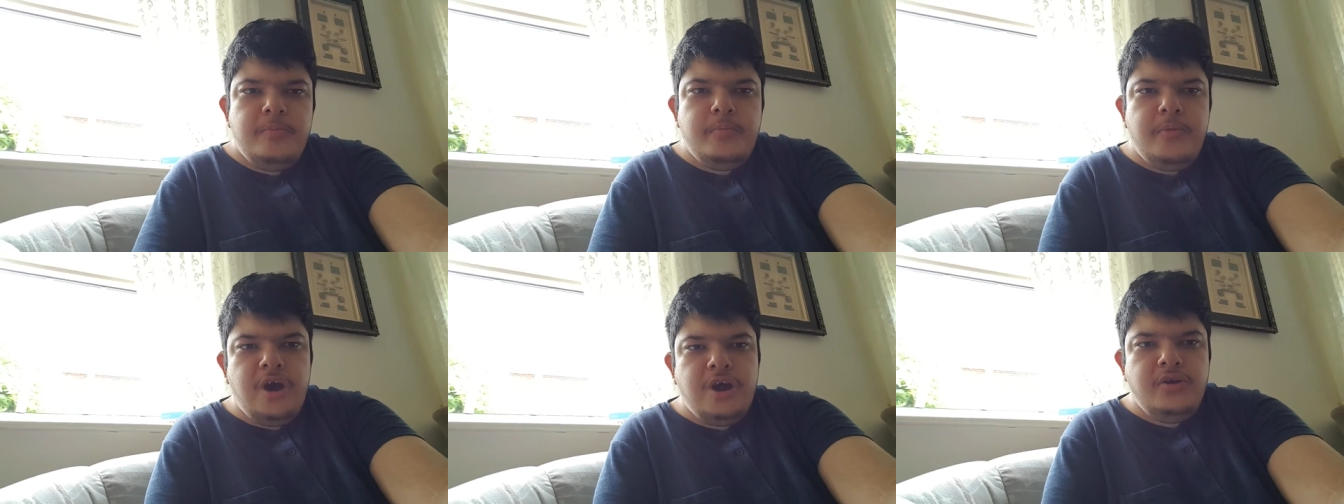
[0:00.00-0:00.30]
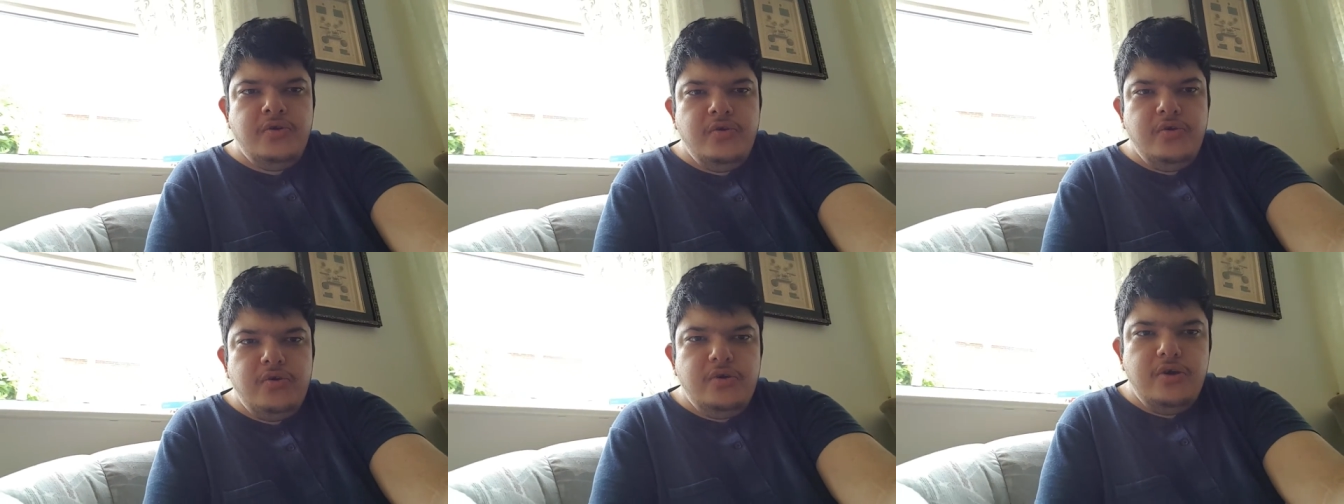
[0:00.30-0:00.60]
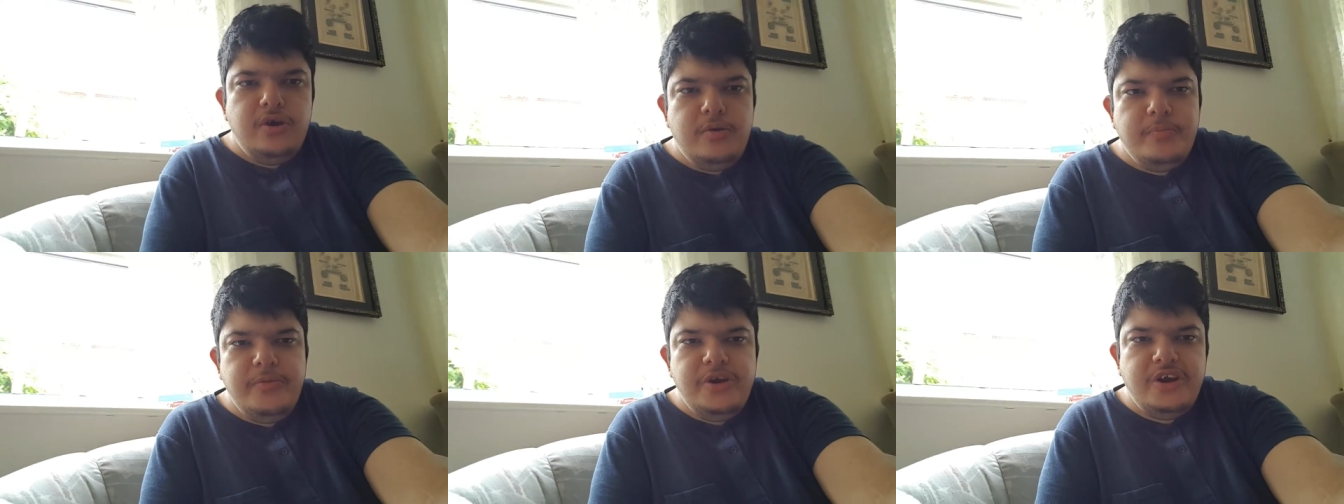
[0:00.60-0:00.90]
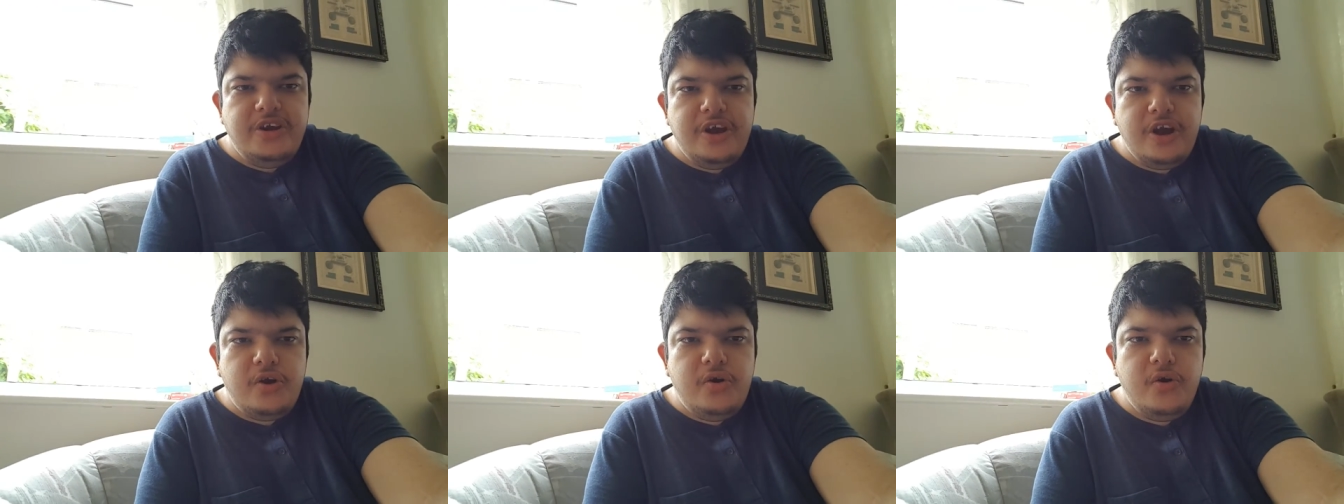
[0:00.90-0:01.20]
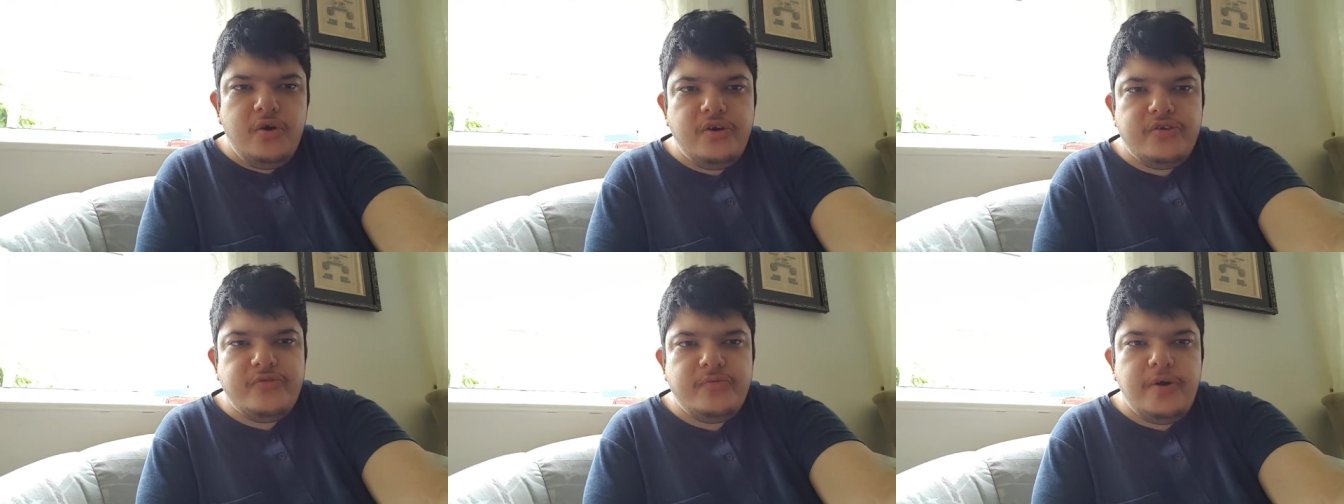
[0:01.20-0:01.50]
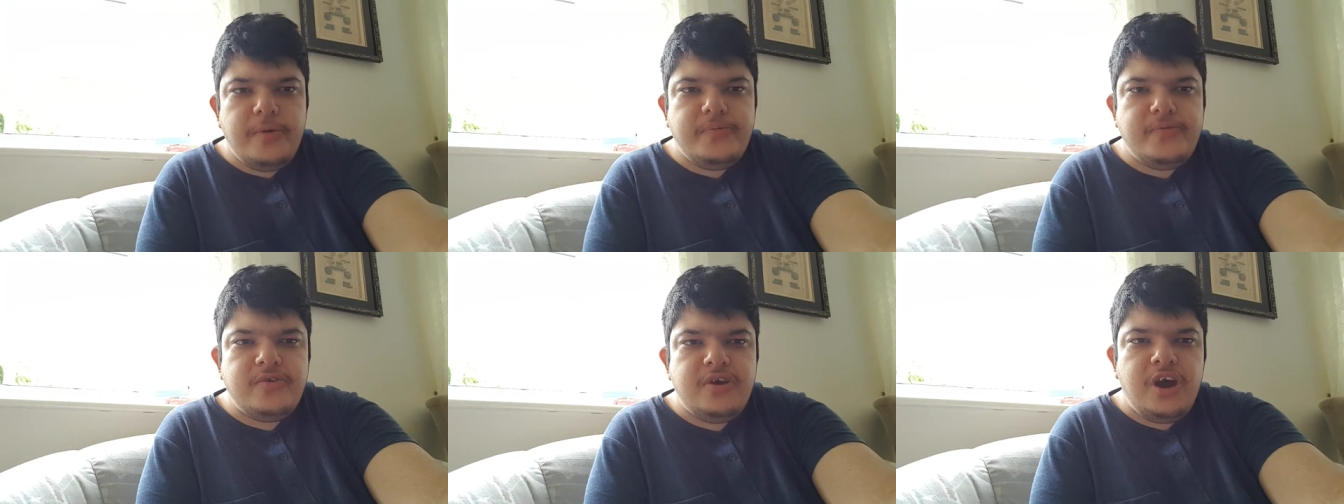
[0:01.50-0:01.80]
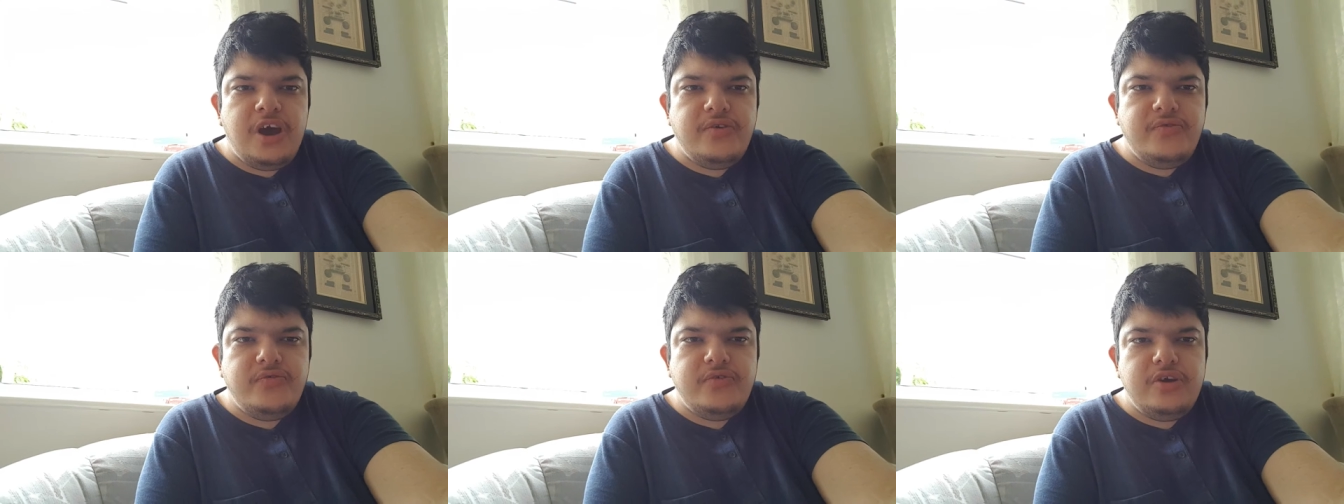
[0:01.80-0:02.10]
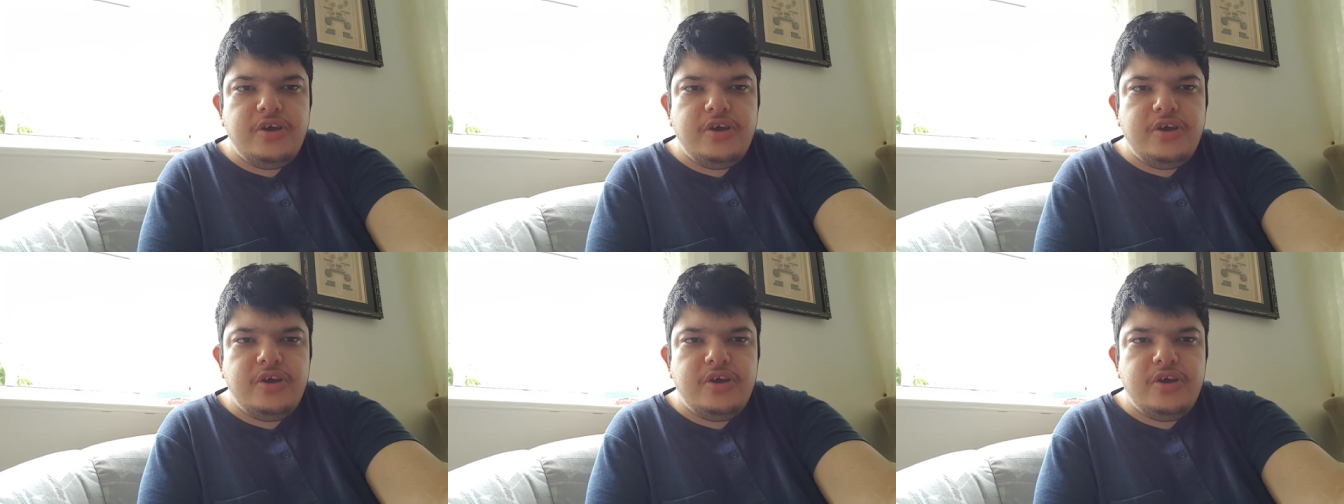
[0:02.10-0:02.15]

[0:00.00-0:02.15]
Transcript: my new media course website,